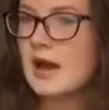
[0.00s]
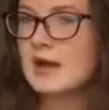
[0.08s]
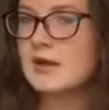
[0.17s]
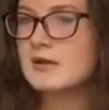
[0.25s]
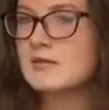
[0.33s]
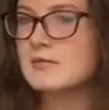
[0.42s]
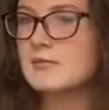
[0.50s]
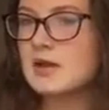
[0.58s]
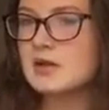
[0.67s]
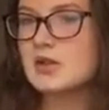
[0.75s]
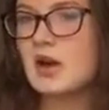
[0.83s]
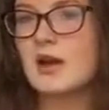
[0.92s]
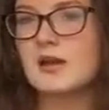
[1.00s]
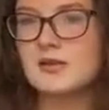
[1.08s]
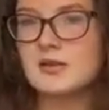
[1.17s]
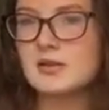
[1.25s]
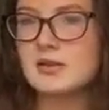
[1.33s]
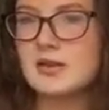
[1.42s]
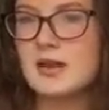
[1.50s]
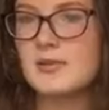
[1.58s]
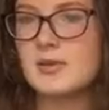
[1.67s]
and made sure I understood it,